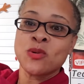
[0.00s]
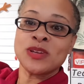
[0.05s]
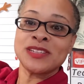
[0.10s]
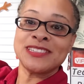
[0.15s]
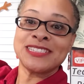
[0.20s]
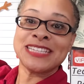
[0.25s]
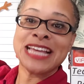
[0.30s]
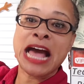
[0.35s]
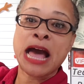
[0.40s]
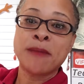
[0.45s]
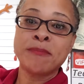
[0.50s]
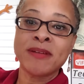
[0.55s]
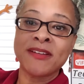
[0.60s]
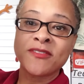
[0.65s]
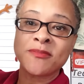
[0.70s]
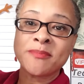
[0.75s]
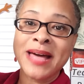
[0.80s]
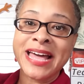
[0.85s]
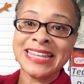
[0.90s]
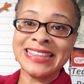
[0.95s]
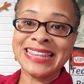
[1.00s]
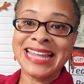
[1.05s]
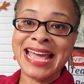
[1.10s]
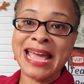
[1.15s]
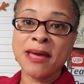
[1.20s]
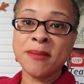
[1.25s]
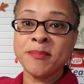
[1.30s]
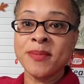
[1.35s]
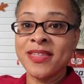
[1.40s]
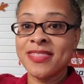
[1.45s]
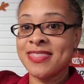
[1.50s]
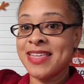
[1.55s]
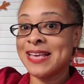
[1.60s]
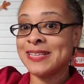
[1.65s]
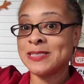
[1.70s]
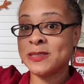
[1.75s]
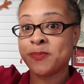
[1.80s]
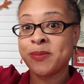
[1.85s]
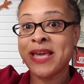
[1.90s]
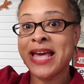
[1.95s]
on top of my lamp
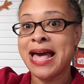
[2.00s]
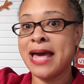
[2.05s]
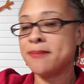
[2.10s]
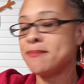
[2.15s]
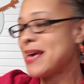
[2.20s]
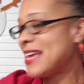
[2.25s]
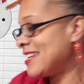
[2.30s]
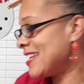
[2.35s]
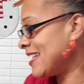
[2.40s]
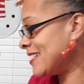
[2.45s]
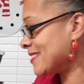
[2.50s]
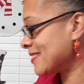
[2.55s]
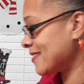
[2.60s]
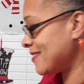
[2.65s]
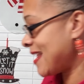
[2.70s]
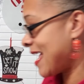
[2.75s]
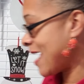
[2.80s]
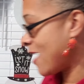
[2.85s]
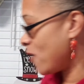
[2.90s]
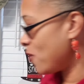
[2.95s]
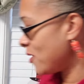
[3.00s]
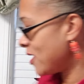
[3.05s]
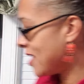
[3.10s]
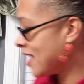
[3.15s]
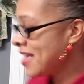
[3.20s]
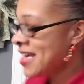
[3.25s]
that's behind my desk now,